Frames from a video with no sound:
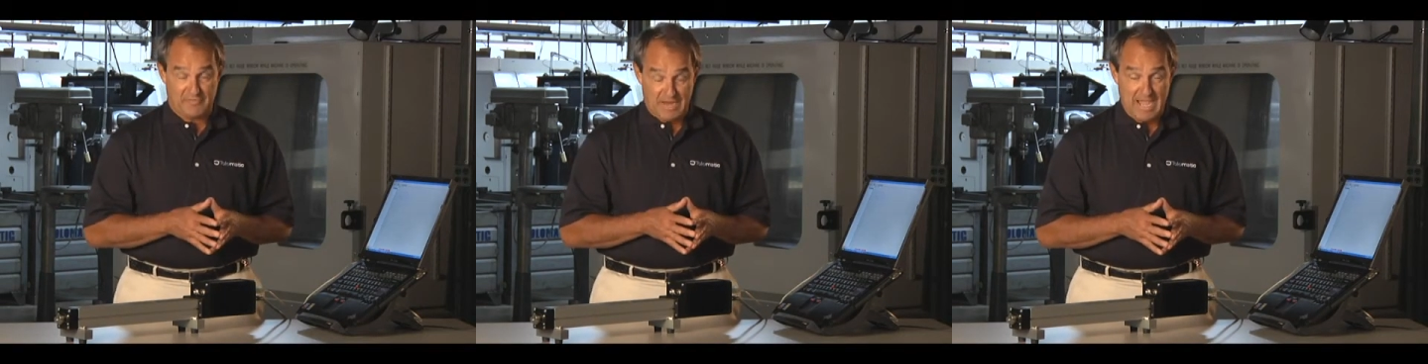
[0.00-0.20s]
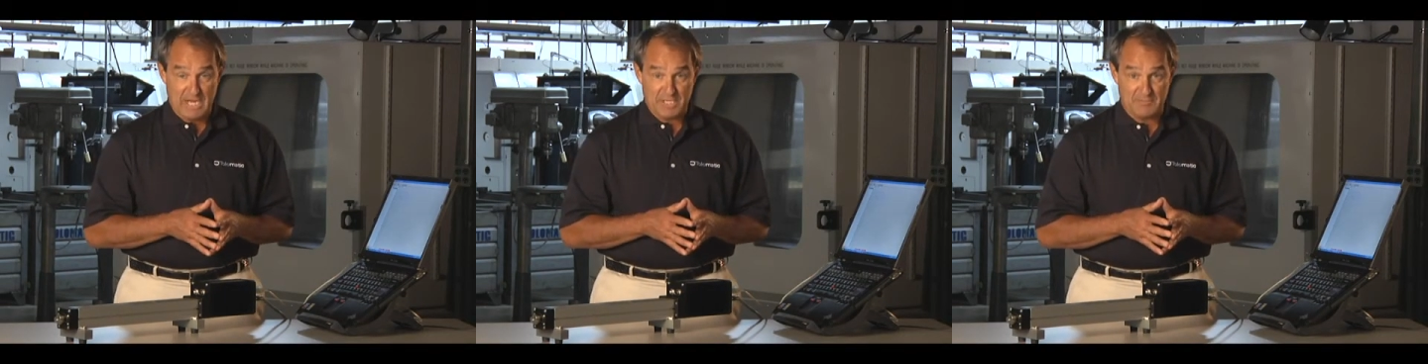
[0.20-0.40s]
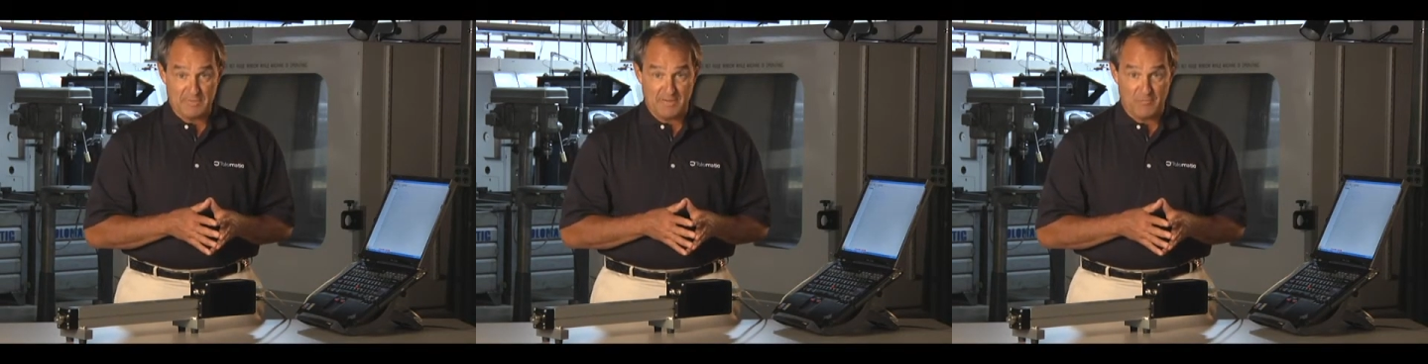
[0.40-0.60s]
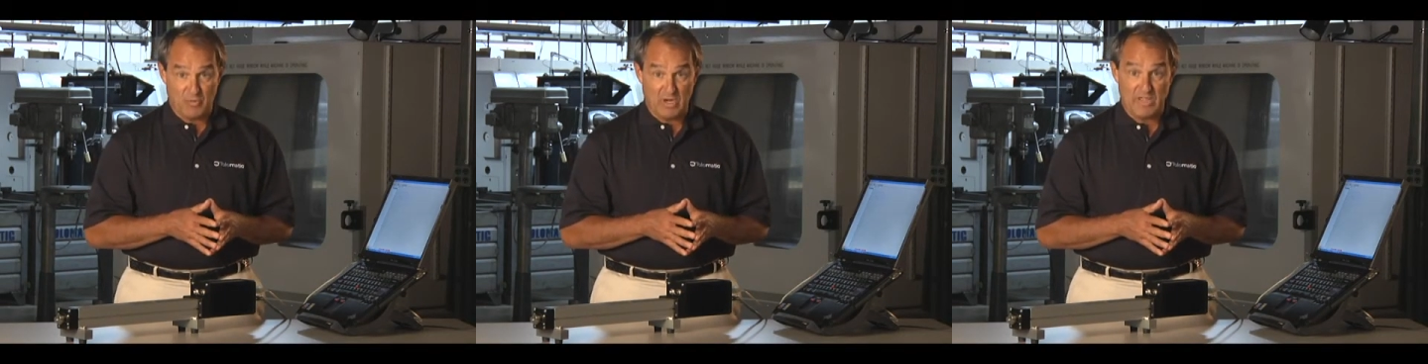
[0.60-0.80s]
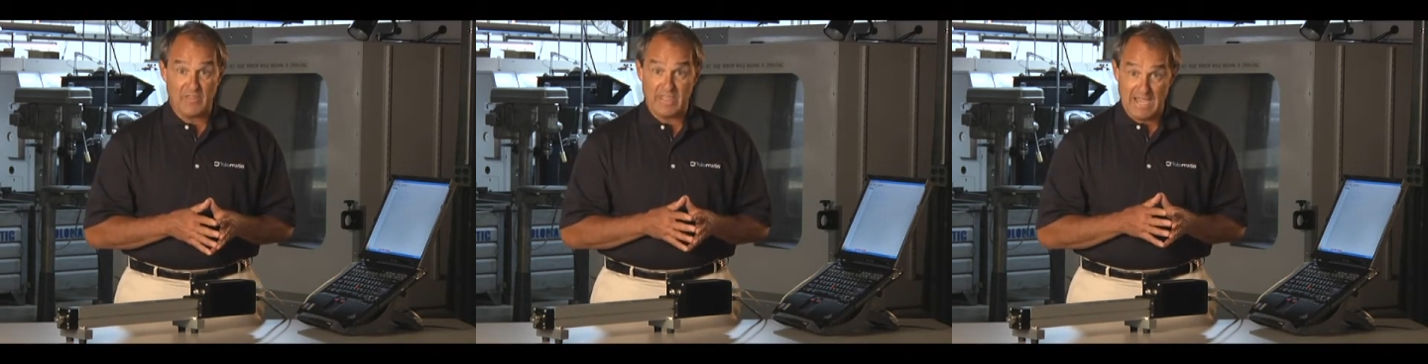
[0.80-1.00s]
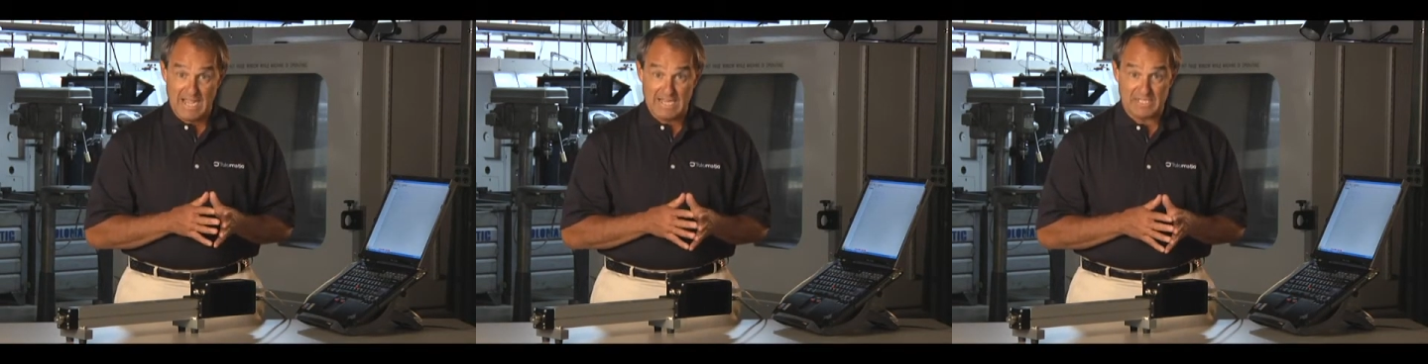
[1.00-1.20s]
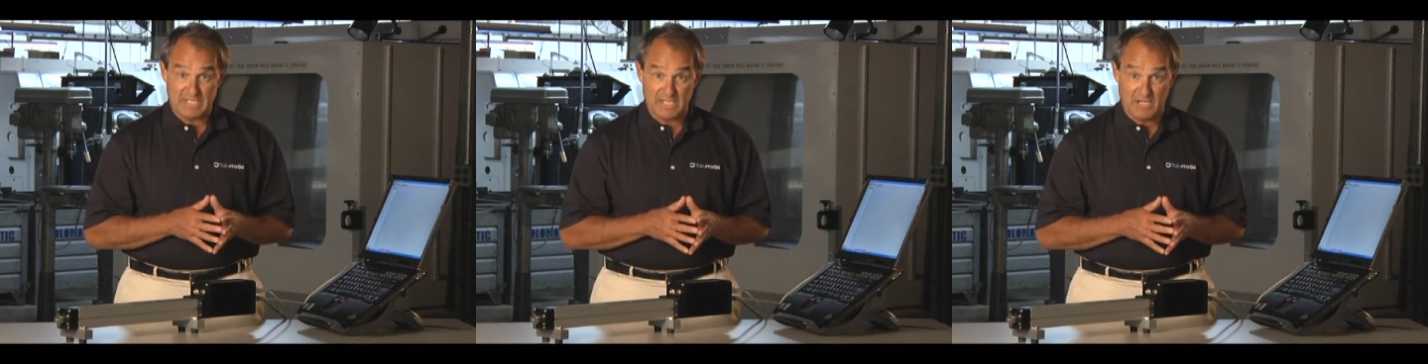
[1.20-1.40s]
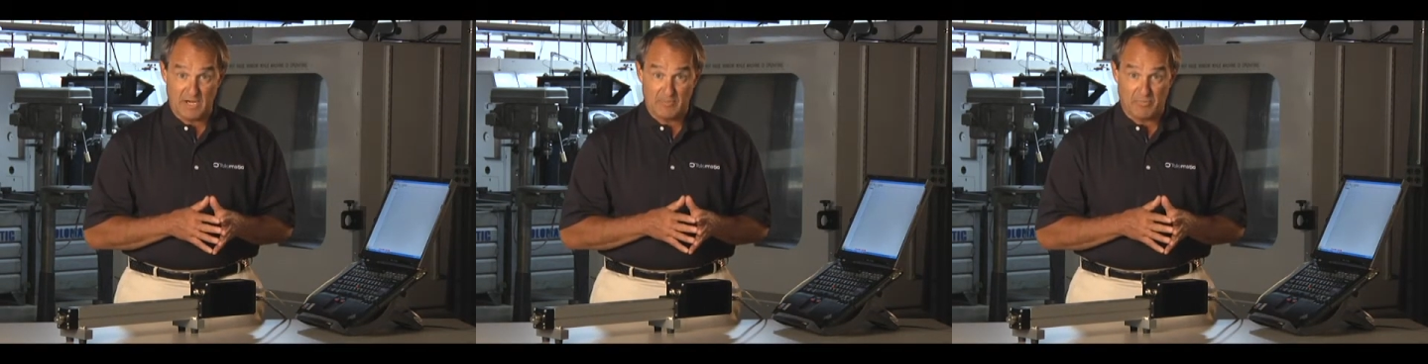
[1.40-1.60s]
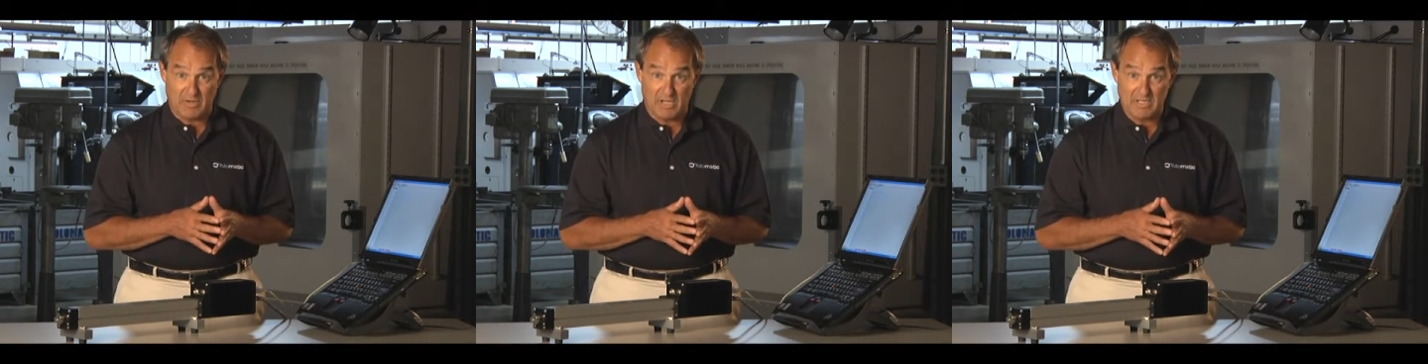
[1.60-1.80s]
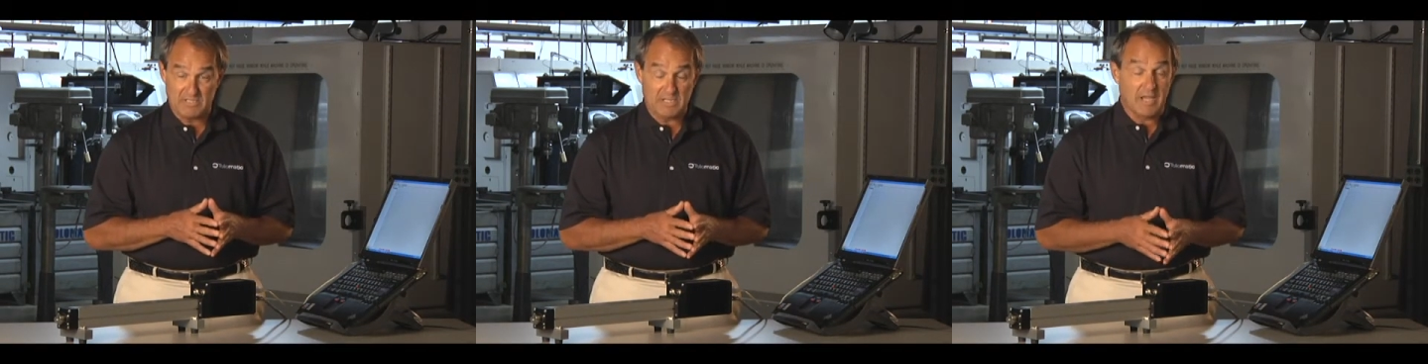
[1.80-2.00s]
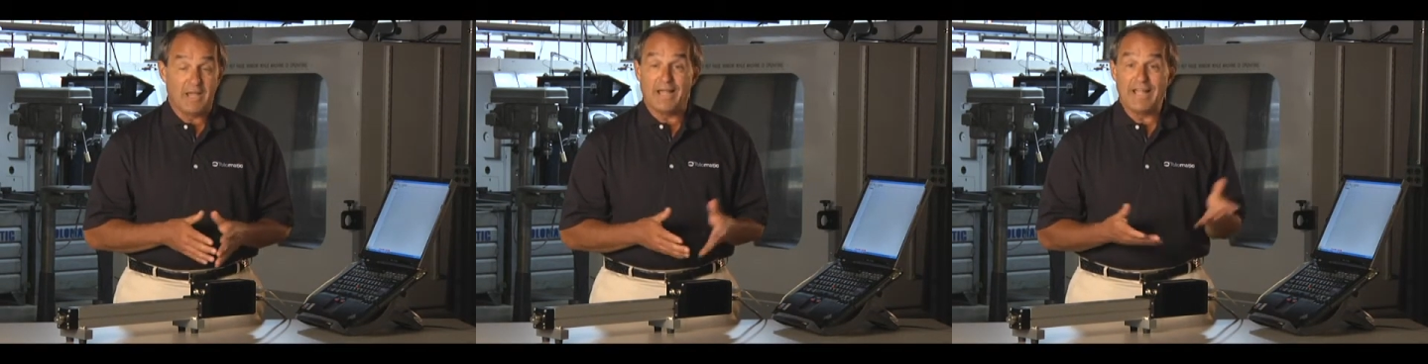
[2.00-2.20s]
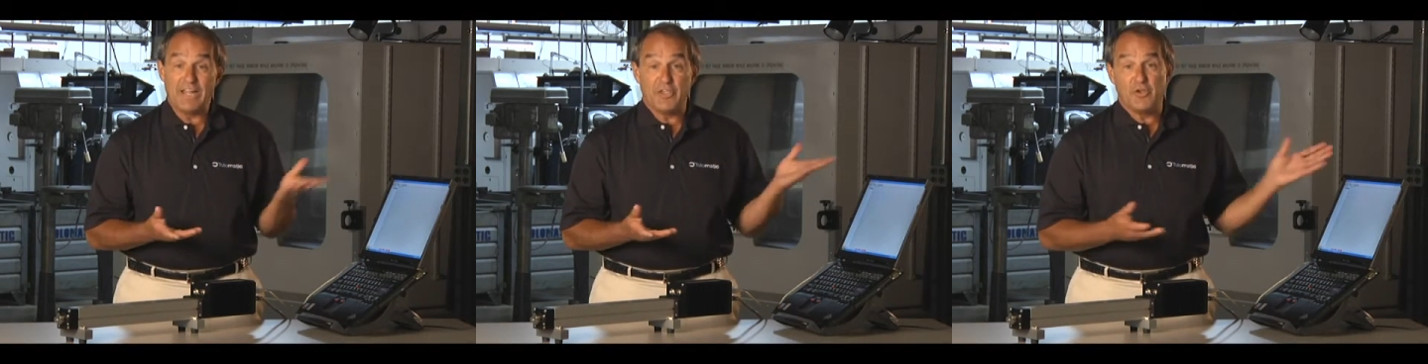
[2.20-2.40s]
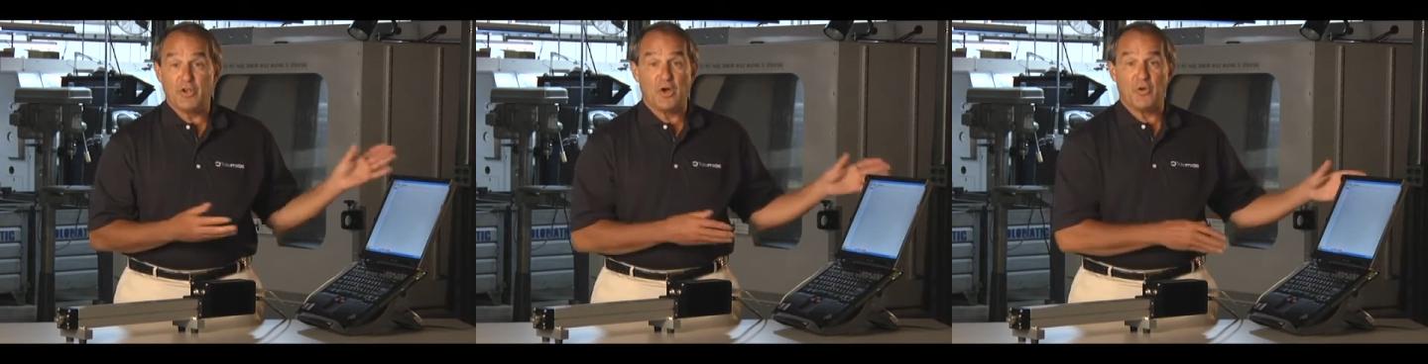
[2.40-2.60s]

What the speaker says: flash memory in the ICR Plus, and you